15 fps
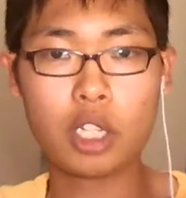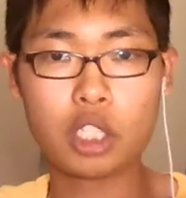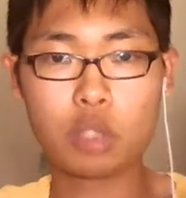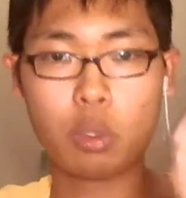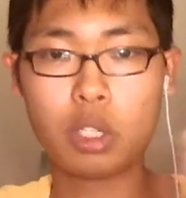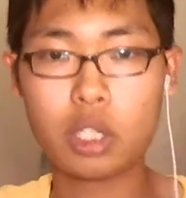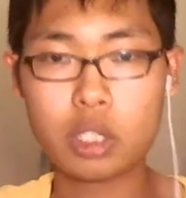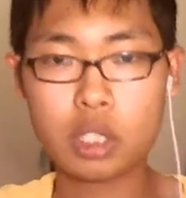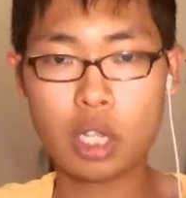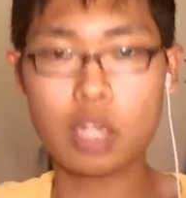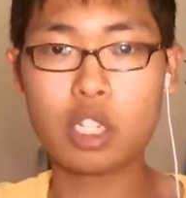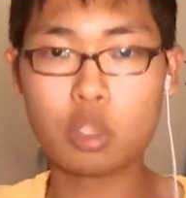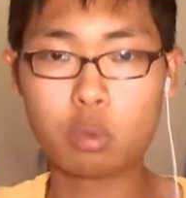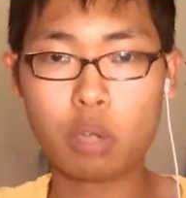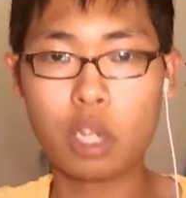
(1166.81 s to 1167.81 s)
Okay, I just want
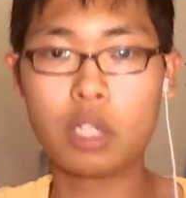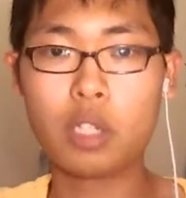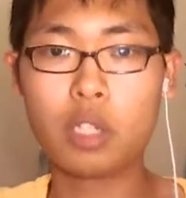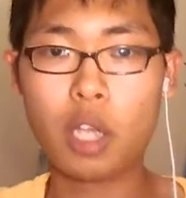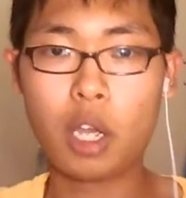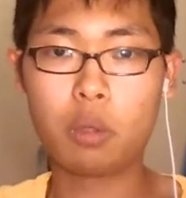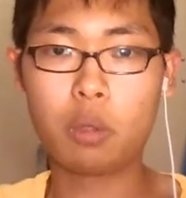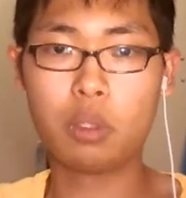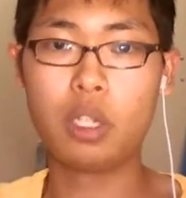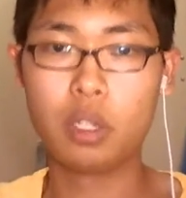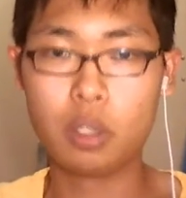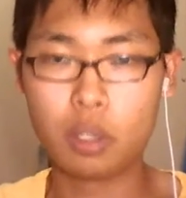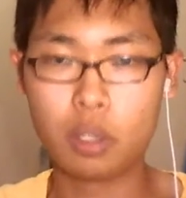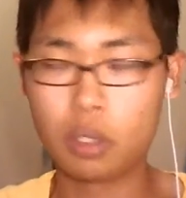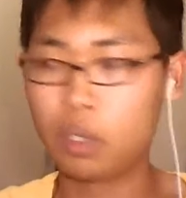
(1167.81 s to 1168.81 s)
to say this right
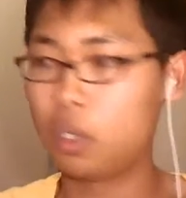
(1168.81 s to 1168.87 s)
now.